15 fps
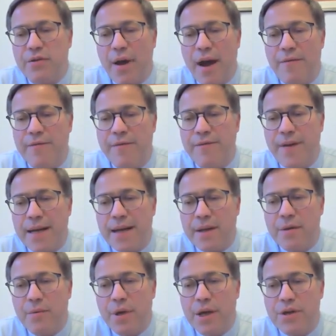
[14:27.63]
drive fat
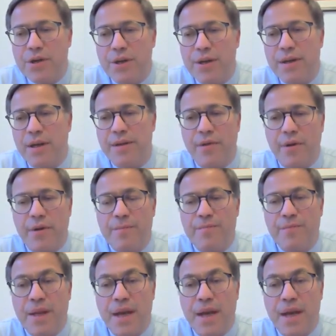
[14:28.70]
accumulation in the liver.